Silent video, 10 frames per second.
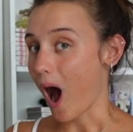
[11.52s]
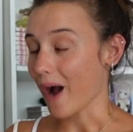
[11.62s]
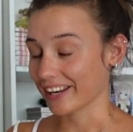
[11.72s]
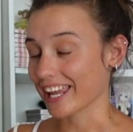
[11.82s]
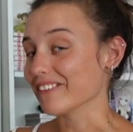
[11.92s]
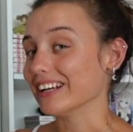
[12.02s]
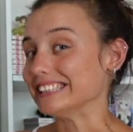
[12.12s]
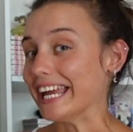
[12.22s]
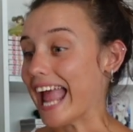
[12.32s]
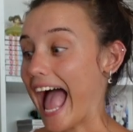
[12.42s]
gonna get
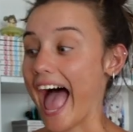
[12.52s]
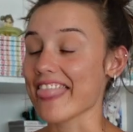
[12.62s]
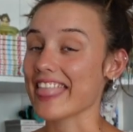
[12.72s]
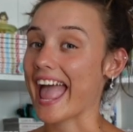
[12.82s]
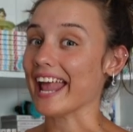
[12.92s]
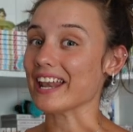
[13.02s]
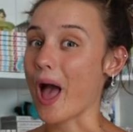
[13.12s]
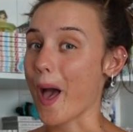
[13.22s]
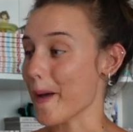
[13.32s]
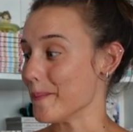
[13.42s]
ready and then
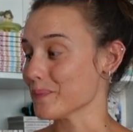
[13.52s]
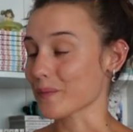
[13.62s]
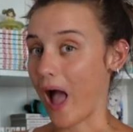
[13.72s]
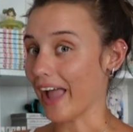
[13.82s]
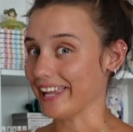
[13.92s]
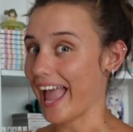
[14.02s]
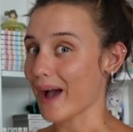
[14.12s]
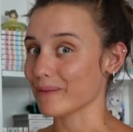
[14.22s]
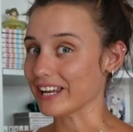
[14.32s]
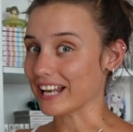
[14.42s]
um,
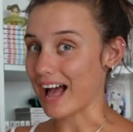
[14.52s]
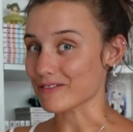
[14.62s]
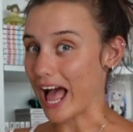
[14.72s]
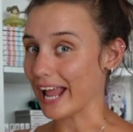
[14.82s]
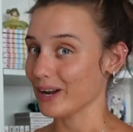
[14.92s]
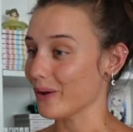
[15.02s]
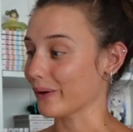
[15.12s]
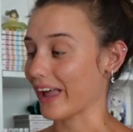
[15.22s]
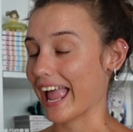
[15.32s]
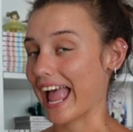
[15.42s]
yeah, we can have a
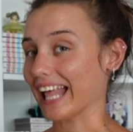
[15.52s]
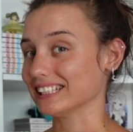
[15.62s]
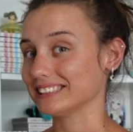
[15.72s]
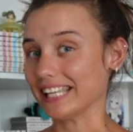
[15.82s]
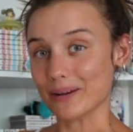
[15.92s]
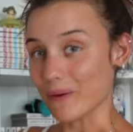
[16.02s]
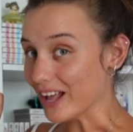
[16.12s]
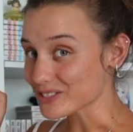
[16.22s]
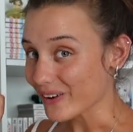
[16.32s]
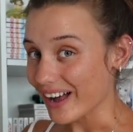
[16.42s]
look and see what
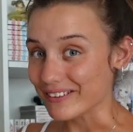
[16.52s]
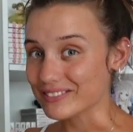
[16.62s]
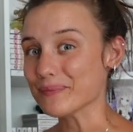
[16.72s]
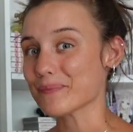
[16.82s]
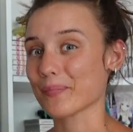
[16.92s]
has arrived.